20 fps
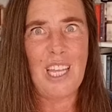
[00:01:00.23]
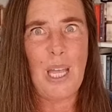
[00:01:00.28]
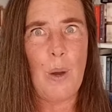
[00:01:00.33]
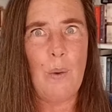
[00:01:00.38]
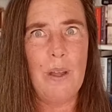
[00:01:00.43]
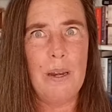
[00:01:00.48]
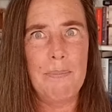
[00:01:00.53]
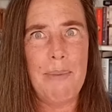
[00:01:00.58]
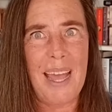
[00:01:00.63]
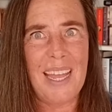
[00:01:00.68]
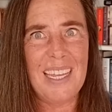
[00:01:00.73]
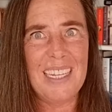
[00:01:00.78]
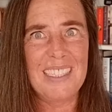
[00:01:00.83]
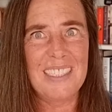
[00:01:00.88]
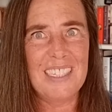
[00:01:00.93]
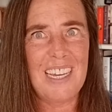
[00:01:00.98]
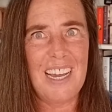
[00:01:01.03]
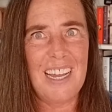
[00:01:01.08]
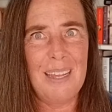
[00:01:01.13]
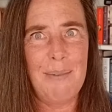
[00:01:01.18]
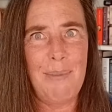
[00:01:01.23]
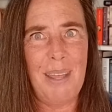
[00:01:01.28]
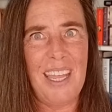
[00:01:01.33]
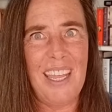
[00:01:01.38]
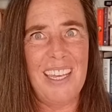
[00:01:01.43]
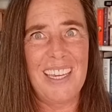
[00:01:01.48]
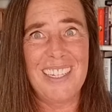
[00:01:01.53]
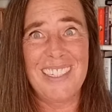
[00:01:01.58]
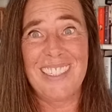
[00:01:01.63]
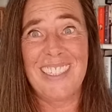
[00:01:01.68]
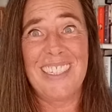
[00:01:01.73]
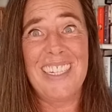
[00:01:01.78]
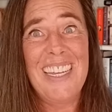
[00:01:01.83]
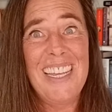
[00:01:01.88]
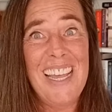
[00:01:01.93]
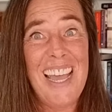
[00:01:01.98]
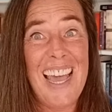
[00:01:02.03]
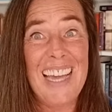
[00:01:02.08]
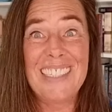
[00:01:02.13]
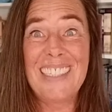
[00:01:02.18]
going back in time and
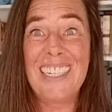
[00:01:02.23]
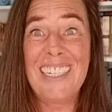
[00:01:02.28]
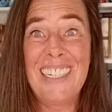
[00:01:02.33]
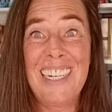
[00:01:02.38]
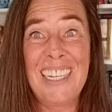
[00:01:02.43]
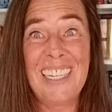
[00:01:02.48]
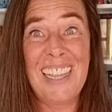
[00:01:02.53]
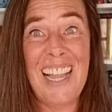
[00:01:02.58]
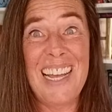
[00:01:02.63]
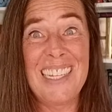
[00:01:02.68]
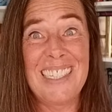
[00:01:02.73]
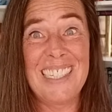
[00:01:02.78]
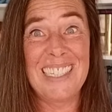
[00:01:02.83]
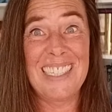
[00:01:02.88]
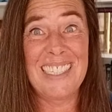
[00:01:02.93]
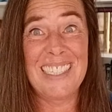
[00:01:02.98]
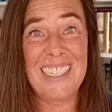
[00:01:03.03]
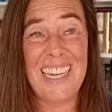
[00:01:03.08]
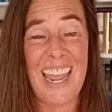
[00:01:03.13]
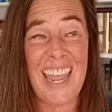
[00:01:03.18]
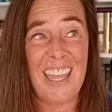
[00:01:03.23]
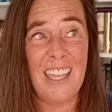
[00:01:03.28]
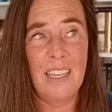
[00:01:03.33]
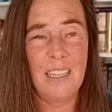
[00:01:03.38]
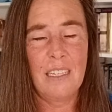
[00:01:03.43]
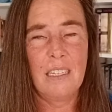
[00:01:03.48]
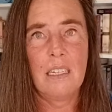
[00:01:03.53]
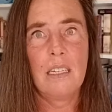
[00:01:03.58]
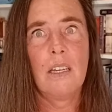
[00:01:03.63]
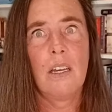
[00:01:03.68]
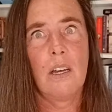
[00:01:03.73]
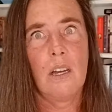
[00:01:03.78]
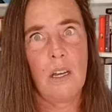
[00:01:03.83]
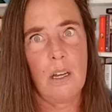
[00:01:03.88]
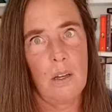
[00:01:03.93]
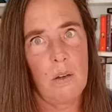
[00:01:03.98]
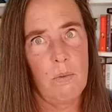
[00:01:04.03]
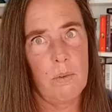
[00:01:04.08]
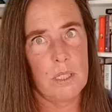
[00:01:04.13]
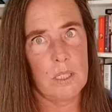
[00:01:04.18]
attending classes today,
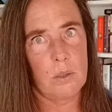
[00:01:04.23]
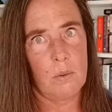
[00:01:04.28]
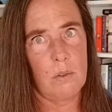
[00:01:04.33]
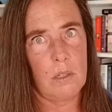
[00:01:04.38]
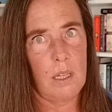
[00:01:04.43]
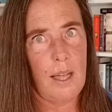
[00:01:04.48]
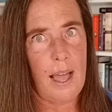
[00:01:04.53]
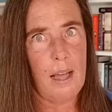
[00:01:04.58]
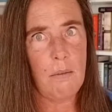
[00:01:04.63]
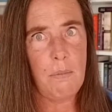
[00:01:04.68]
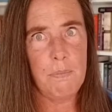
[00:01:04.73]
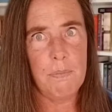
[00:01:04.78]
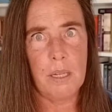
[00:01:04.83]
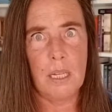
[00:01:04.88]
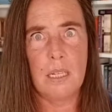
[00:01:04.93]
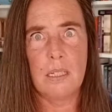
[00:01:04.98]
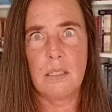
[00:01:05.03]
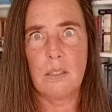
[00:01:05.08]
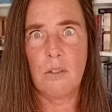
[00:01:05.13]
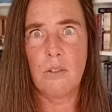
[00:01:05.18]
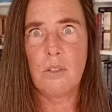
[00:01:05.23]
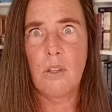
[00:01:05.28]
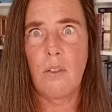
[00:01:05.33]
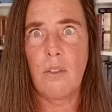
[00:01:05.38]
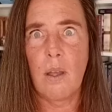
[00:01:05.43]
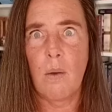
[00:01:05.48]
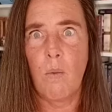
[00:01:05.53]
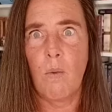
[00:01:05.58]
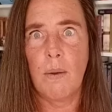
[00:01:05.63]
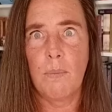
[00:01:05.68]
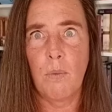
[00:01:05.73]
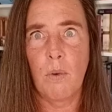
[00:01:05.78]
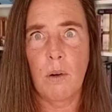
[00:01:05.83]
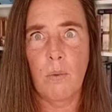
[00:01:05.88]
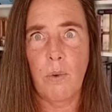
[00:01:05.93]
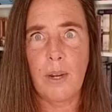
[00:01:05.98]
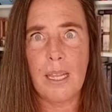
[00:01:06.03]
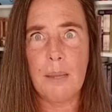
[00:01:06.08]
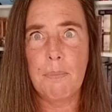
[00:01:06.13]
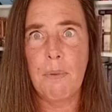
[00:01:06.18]
which will help because there's only one more
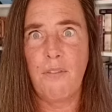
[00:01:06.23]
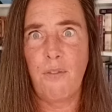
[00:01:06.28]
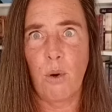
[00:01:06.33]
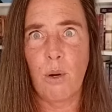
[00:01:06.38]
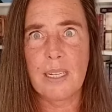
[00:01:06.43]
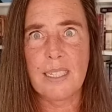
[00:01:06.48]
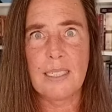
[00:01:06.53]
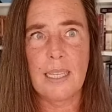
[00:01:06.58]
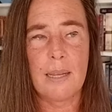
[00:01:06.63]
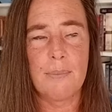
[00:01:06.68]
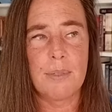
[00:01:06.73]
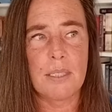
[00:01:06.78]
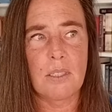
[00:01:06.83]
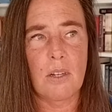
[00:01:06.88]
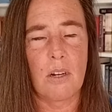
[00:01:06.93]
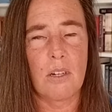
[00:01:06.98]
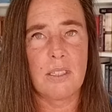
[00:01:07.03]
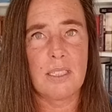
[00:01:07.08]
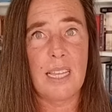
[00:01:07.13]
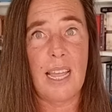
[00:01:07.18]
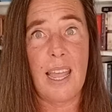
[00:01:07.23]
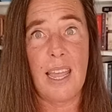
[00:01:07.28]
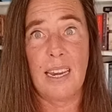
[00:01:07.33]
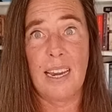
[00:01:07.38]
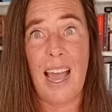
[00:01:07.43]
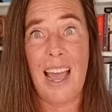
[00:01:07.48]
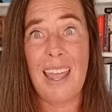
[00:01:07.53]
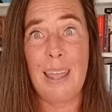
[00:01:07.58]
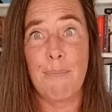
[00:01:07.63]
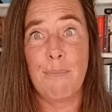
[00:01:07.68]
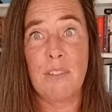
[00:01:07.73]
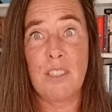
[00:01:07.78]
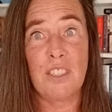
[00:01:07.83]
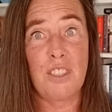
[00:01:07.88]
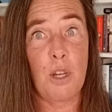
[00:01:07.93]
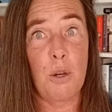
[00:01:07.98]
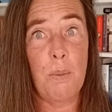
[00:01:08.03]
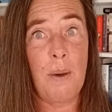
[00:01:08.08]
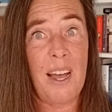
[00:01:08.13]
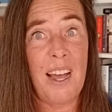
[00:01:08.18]
week before exam starts and I am
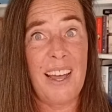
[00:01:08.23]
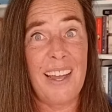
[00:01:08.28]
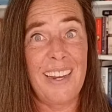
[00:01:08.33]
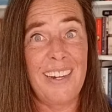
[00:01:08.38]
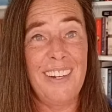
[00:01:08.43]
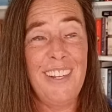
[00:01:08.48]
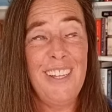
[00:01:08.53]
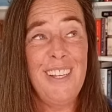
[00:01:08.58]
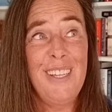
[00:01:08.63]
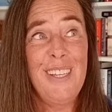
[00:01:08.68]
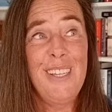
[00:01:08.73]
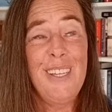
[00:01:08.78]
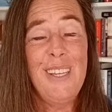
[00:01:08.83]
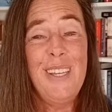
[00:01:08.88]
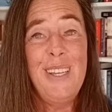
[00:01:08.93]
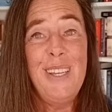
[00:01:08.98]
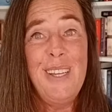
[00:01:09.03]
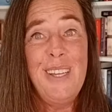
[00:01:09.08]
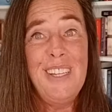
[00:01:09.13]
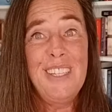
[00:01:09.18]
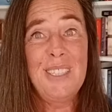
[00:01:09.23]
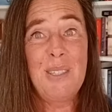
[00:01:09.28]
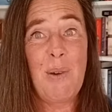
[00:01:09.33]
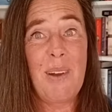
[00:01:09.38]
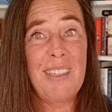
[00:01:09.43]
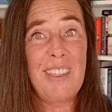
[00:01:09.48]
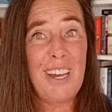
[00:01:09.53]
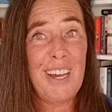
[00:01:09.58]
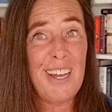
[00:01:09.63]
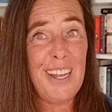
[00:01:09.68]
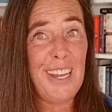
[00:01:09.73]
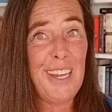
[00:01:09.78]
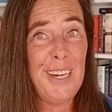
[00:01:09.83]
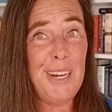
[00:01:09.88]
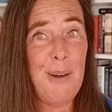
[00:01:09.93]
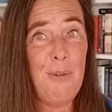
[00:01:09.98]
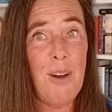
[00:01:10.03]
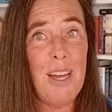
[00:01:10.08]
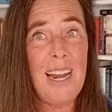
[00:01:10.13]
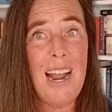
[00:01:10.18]
so behind. So I thought, you
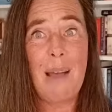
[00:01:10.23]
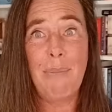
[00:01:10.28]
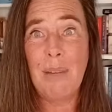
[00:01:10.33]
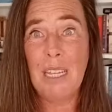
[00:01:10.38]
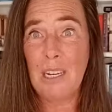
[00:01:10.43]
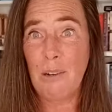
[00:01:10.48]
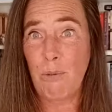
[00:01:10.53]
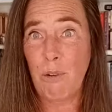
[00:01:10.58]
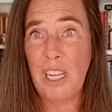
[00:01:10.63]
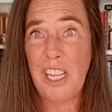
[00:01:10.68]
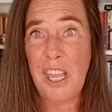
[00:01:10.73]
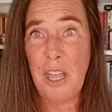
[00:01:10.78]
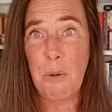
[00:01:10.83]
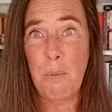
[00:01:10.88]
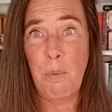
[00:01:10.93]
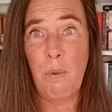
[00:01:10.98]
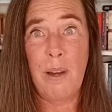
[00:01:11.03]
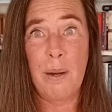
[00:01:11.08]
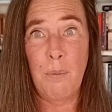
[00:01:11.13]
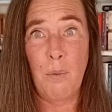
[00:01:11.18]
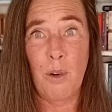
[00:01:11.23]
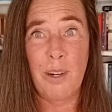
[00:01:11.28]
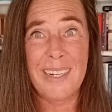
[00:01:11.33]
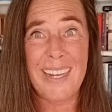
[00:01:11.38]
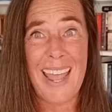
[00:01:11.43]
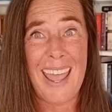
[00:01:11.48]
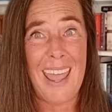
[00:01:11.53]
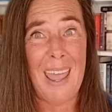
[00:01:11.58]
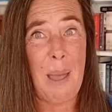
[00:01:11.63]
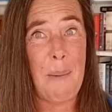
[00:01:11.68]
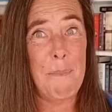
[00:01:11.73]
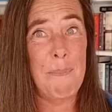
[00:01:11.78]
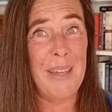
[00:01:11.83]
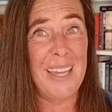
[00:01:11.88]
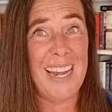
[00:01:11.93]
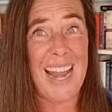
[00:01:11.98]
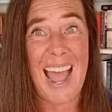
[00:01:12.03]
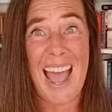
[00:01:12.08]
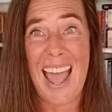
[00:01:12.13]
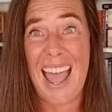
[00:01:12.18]
know what, I'm going to recoup one more day,
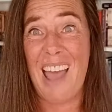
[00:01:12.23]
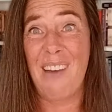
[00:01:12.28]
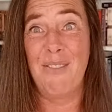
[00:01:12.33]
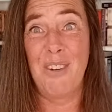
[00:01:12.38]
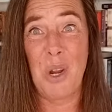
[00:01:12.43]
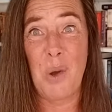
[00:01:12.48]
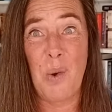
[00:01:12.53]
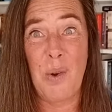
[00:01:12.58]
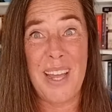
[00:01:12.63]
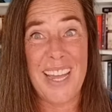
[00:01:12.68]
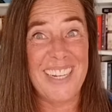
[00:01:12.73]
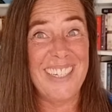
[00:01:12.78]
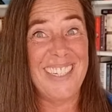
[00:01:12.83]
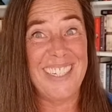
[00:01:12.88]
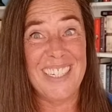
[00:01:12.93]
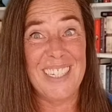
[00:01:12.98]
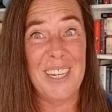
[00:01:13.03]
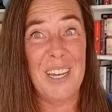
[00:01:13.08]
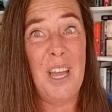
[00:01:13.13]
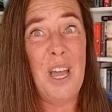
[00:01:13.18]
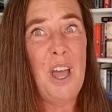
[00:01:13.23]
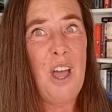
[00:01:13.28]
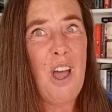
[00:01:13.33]
but I have no idea